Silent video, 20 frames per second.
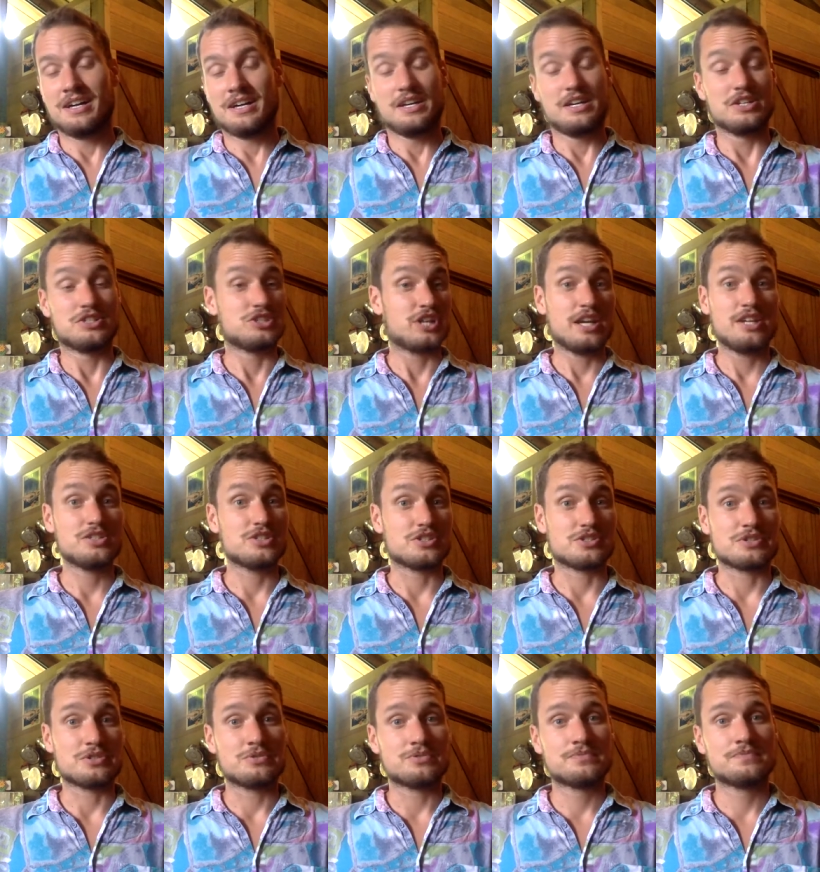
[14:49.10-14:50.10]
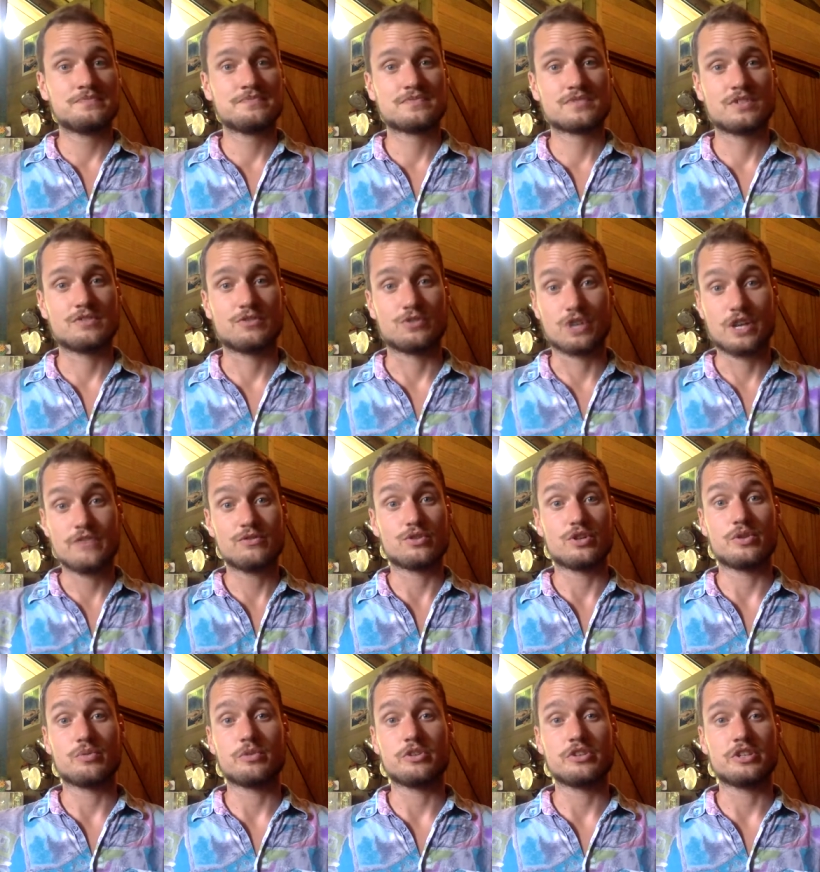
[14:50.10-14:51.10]
it changes you forever.
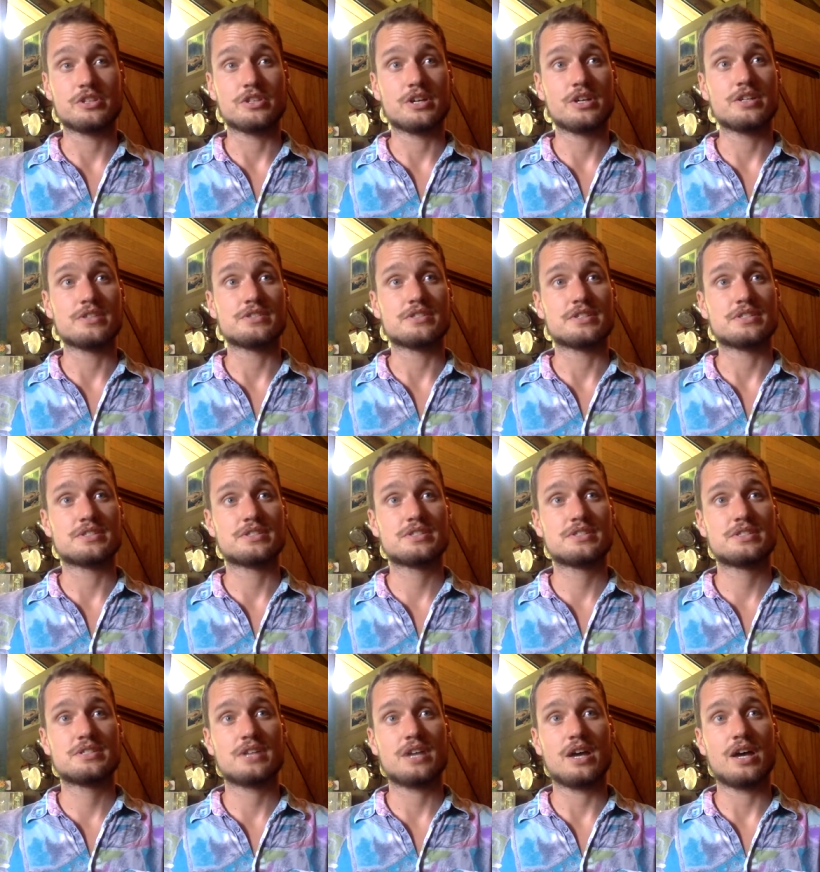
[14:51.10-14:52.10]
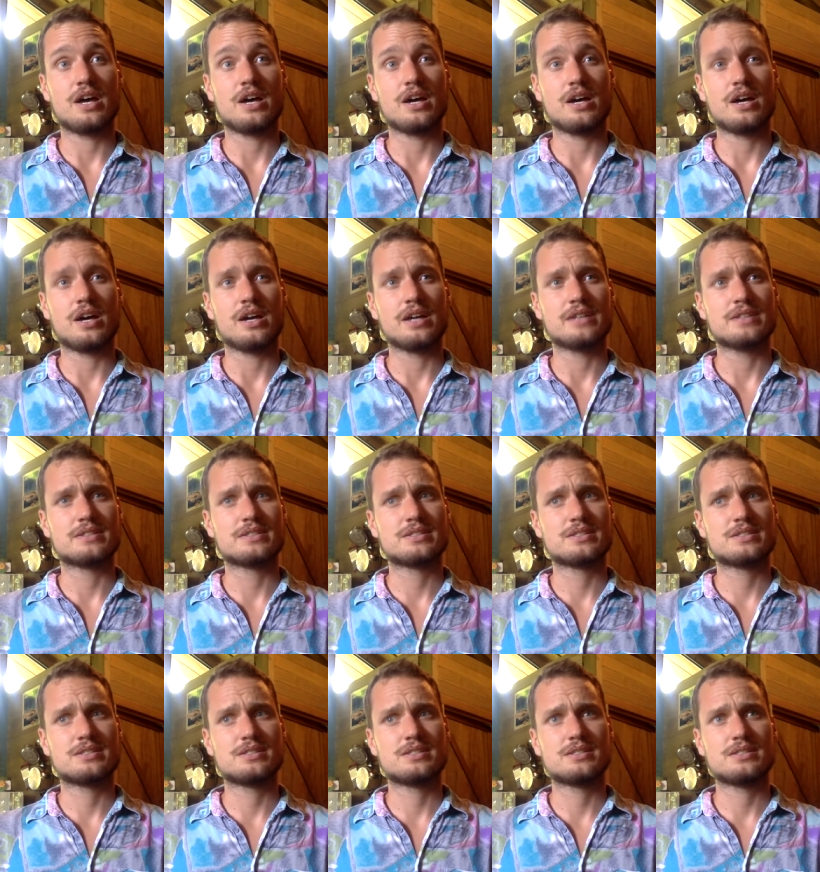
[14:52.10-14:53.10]
It really does. It's uh,
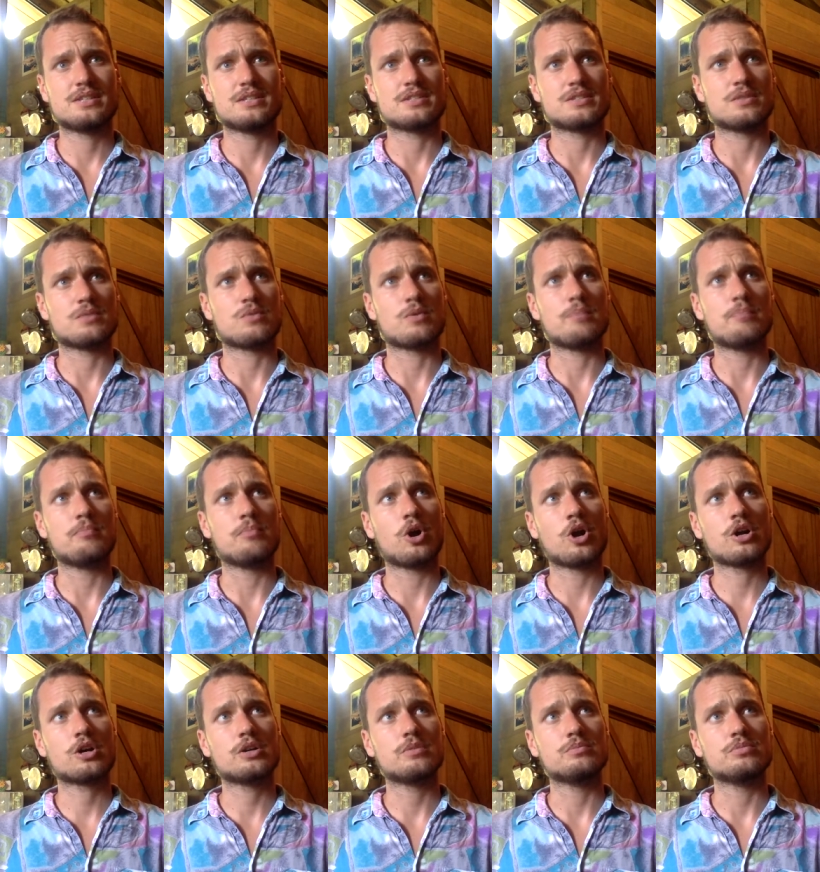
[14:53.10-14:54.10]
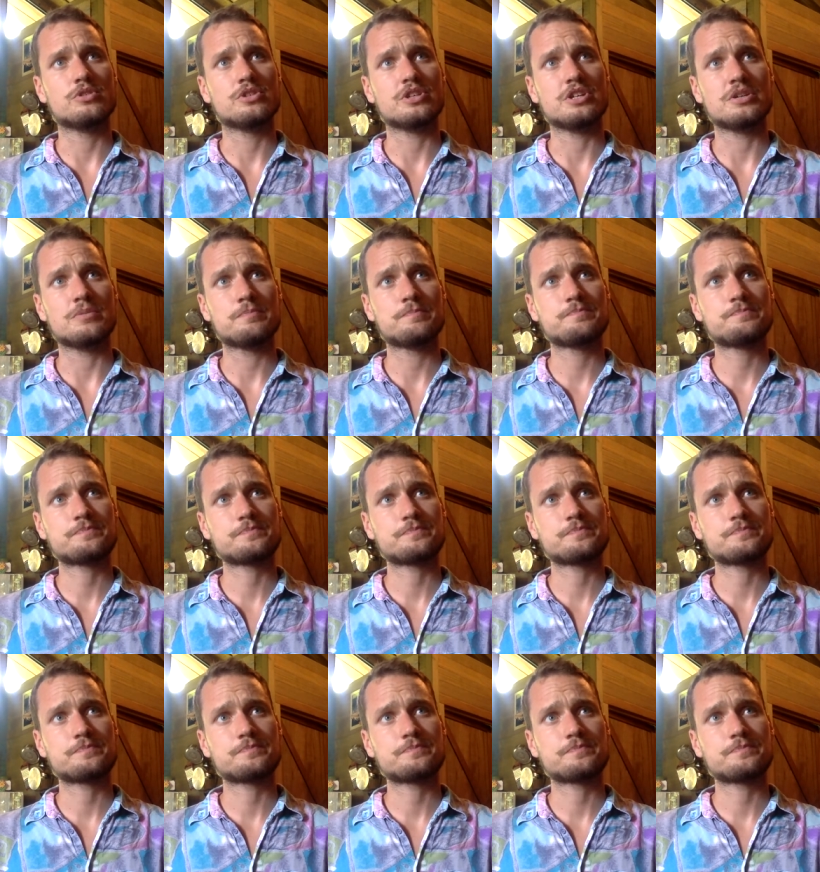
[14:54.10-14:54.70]
it's it's a remarkably